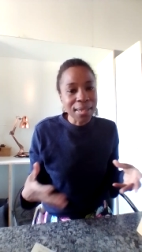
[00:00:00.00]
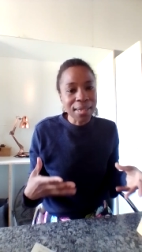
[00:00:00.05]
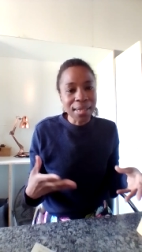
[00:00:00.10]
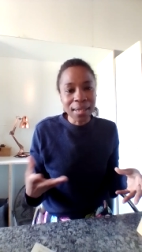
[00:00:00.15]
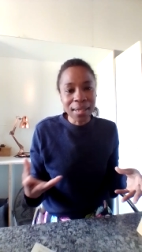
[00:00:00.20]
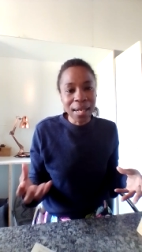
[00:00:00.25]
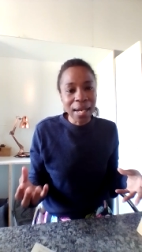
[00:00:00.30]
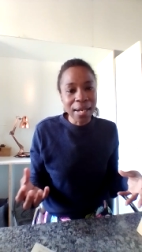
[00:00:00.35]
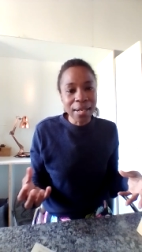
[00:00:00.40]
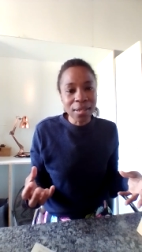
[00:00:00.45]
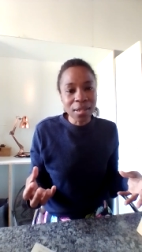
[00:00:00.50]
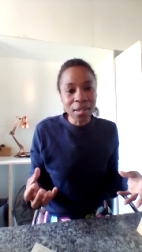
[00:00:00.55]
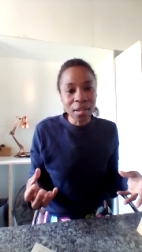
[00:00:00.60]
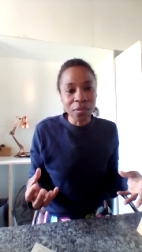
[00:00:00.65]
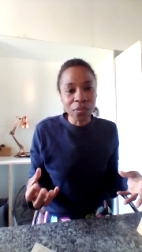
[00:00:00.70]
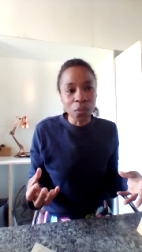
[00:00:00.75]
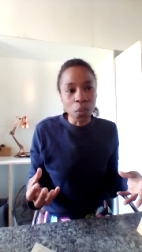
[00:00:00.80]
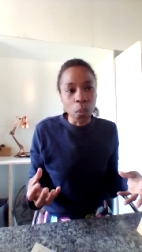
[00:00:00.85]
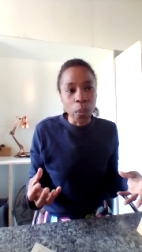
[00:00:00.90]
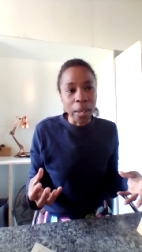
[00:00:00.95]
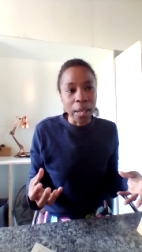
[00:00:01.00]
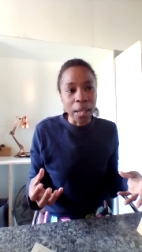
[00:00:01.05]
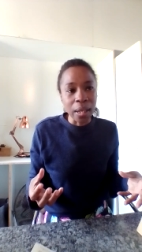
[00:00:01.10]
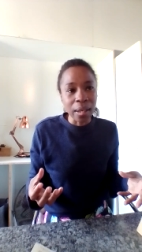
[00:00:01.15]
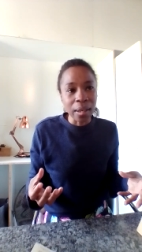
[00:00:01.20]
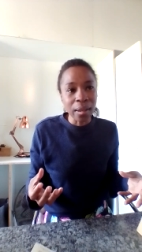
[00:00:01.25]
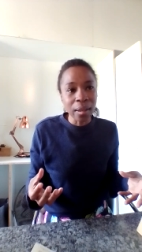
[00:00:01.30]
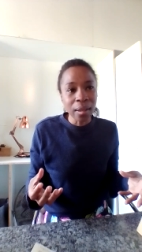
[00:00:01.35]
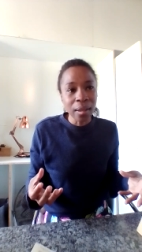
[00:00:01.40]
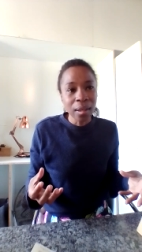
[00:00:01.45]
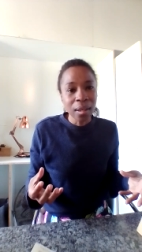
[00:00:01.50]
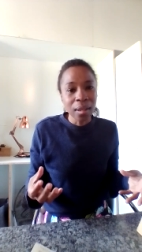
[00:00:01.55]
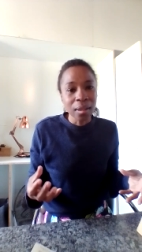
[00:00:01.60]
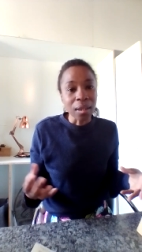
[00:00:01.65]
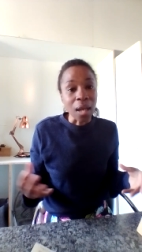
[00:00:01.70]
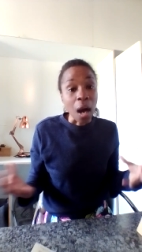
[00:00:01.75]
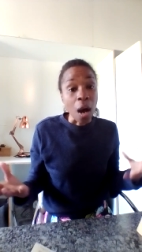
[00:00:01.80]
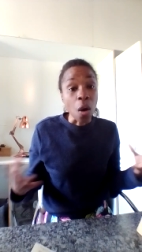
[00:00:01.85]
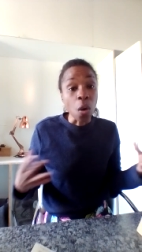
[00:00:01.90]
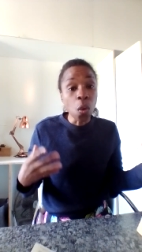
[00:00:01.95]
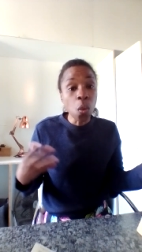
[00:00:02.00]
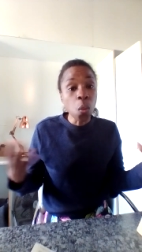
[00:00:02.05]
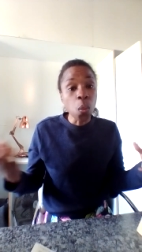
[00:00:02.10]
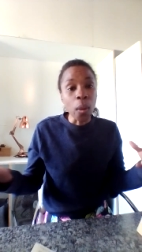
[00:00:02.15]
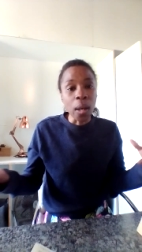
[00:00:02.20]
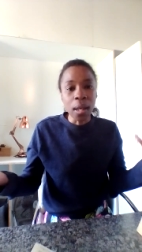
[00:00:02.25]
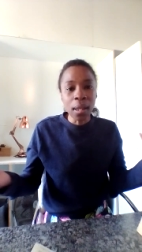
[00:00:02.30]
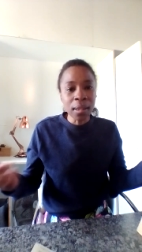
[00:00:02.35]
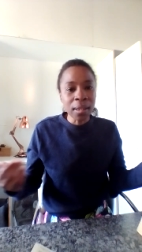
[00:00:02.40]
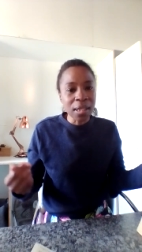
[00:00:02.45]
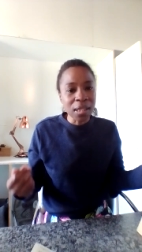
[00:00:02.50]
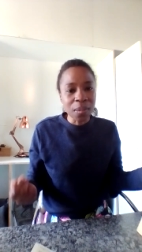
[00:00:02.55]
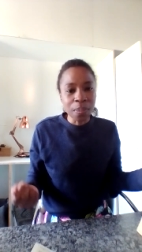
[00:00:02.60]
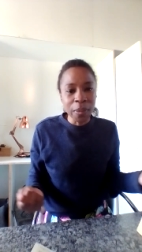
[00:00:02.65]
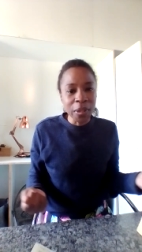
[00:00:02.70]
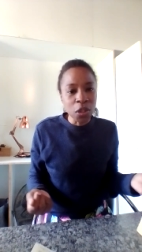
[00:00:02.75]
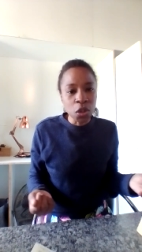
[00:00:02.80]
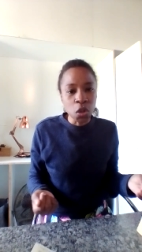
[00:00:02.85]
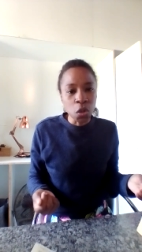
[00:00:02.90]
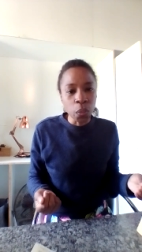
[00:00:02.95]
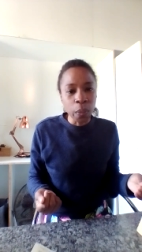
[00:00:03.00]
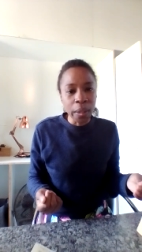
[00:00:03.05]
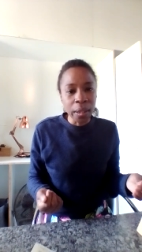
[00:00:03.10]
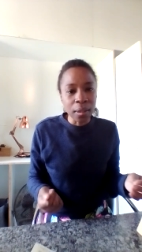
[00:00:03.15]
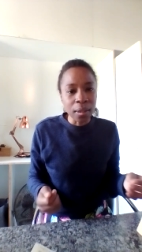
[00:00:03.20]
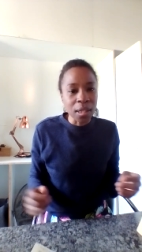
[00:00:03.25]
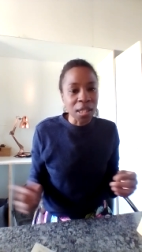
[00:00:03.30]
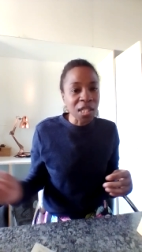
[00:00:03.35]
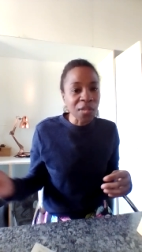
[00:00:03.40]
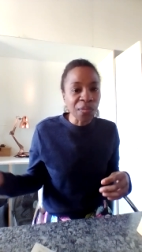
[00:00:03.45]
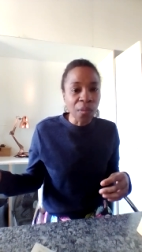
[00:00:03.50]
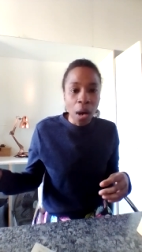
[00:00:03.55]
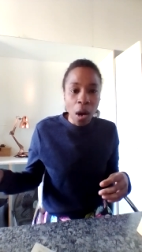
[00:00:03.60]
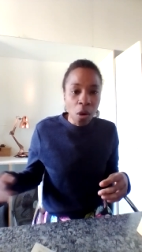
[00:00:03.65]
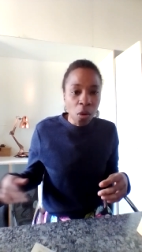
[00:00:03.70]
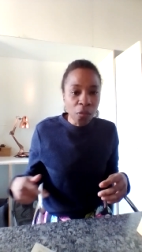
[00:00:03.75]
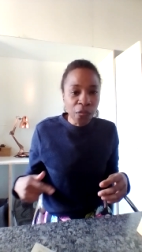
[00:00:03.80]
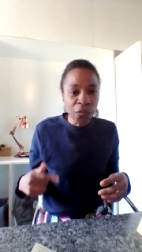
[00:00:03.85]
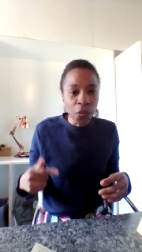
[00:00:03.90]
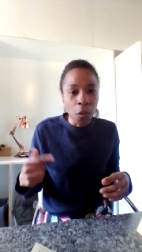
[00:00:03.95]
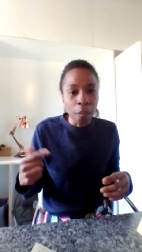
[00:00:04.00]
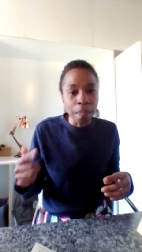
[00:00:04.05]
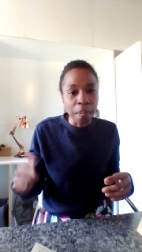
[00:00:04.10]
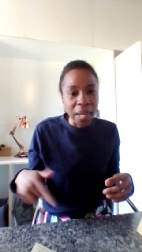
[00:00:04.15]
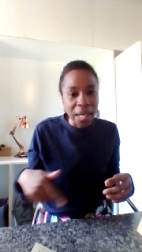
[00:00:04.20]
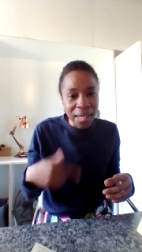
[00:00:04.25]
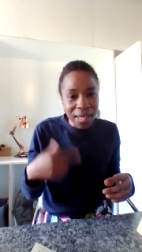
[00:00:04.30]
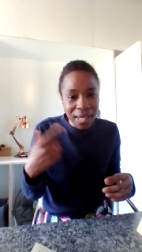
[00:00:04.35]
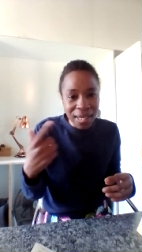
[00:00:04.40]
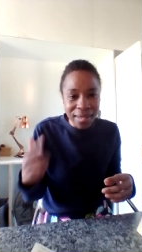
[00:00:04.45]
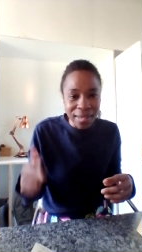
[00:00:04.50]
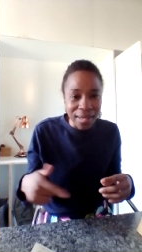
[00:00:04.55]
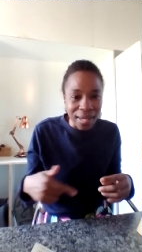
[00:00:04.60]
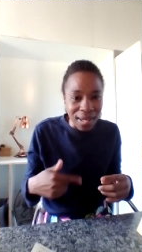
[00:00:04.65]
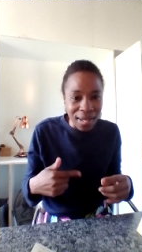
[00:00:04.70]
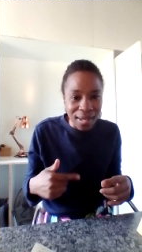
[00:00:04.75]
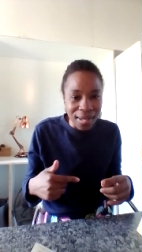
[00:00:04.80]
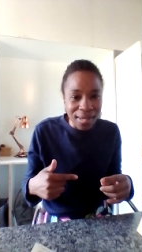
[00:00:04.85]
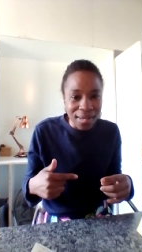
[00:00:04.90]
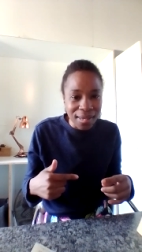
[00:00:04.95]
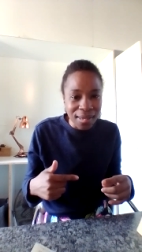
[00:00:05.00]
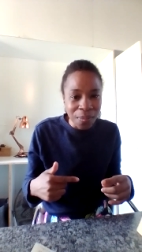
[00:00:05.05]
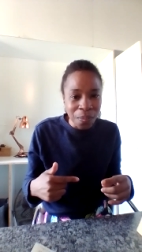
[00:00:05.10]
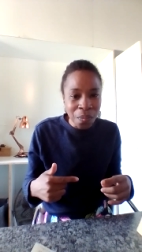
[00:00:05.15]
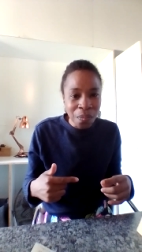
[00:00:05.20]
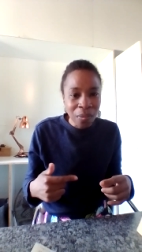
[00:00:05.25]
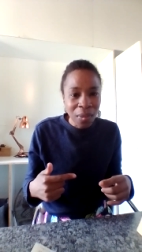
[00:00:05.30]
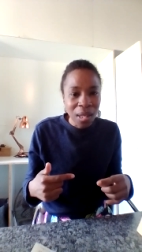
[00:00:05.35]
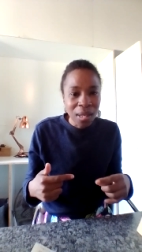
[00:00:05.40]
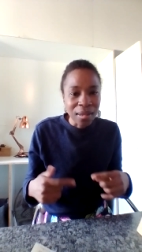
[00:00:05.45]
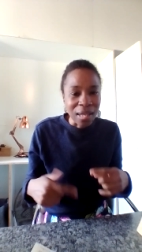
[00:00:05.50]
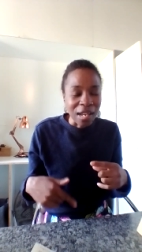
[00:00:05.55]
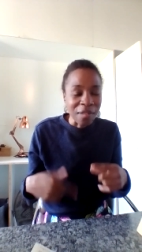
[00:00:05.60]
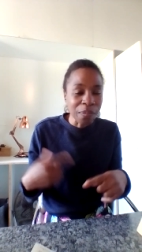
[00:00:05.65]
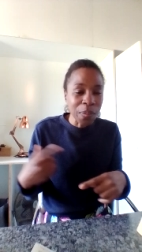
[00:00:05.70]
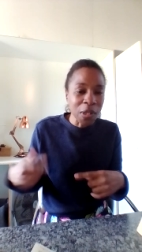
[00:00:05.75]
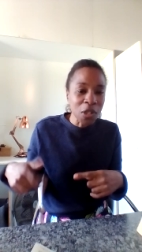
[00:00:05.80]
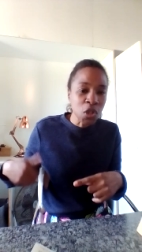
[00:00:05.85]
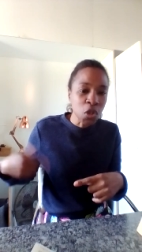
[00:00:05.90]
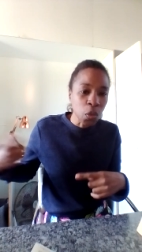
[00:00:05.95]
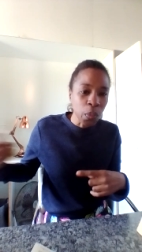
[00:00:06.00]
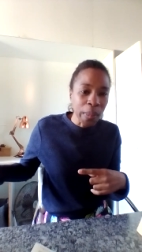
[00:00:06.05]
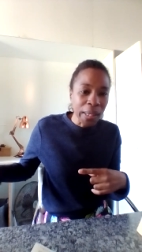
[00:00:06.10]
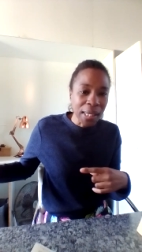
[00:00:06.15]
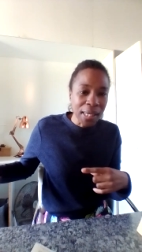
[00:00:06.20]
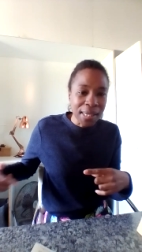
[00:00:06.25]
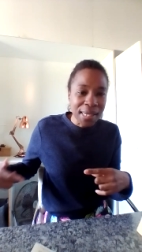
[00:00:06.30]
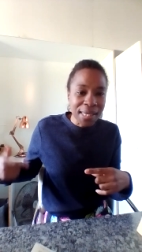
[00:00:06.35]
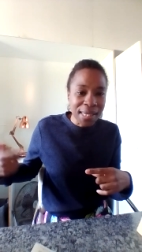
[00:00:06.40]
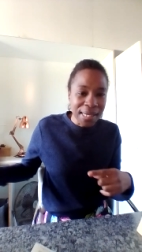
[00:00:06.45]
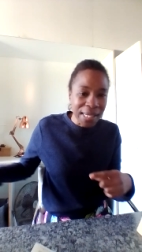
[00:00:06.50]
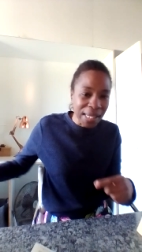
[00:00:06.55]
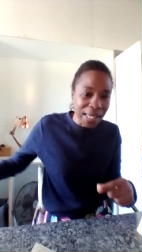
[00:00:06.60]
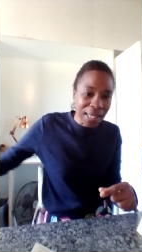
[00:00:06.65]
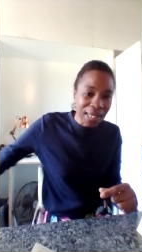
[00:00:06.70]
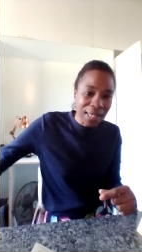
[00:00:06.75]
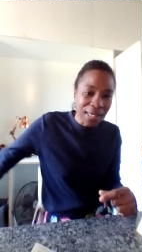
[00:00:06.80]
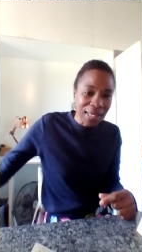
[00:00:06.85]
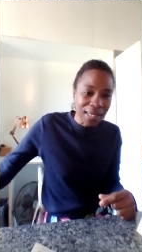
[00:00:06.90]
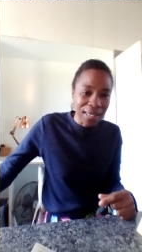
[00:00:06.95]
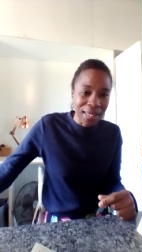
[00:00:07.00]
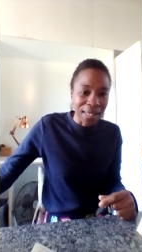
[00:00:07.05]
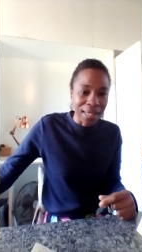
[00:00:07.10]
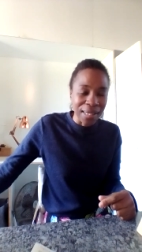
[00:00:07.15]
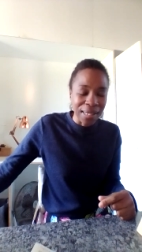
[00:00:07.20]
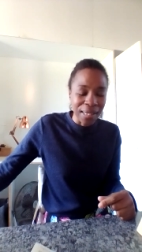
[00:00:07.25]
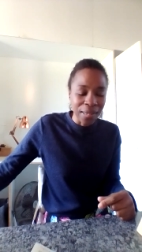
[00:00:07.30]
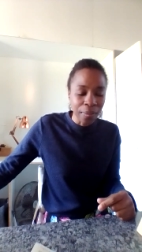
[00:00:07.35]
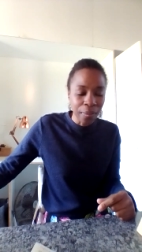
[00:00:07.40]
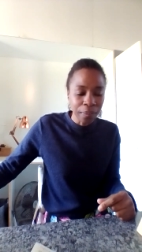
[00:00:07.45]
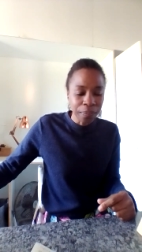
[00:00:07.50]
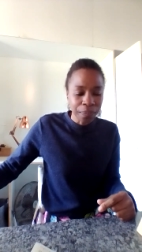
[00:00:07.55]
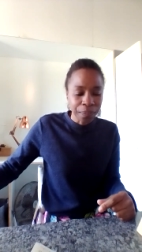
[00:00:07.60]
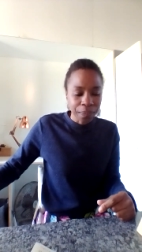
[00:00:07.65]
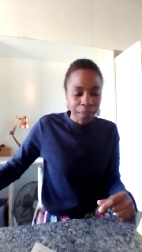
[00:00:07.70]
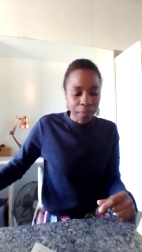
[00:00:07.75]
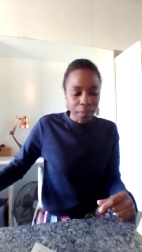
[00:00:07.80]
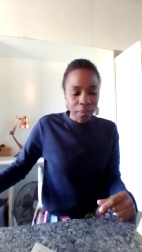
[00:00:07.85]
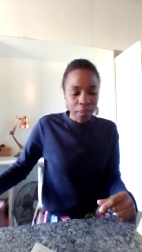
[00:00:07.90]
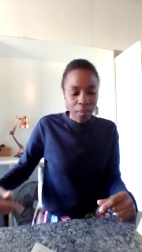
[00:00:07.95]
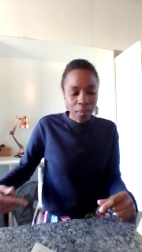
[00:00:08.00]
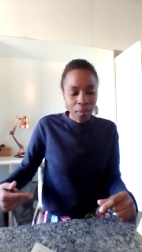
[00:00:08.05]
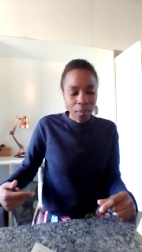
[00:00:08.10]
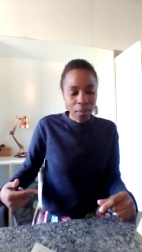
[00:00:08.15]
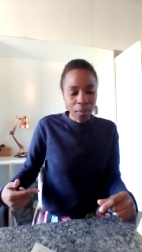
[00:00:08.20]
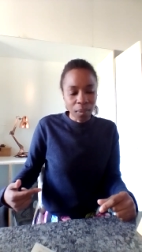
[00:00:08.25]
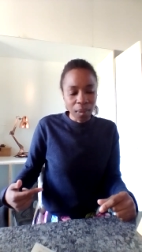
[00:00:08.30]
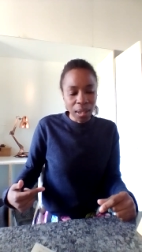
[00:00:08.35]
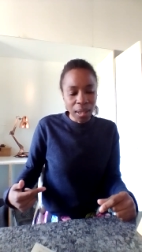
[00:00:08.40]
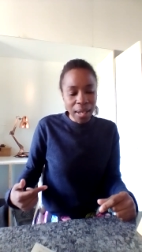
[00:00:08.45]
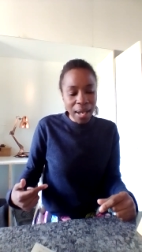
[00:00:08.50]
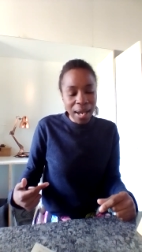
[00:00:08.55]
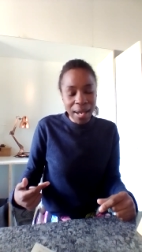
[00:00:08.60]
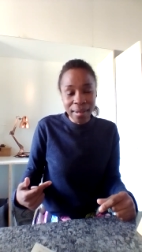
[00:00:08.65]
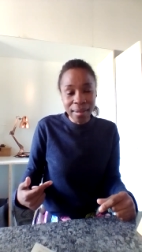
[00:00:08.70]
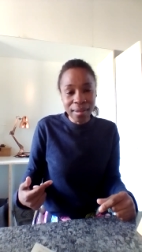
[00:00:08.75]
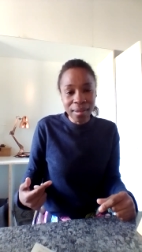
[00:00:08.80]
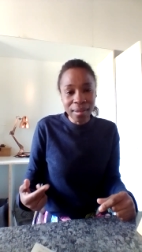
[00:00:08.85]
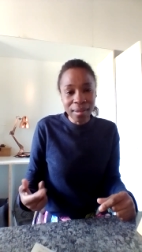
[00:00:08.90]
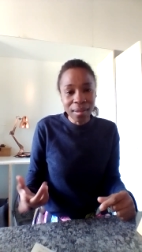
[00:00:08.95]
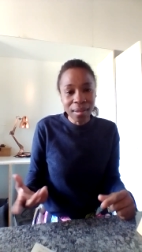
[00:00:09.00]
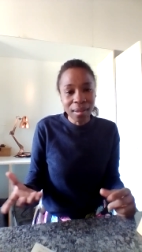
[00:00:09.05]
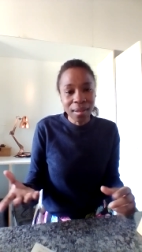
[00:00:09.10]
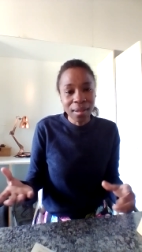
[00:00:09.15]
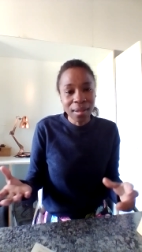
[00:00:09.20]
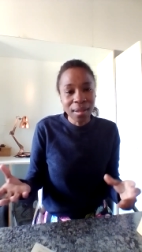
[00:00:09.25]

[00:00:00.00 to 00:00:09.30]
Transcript: it's a case of where the whole world has been doing this for many years. They've been doing it secretly, and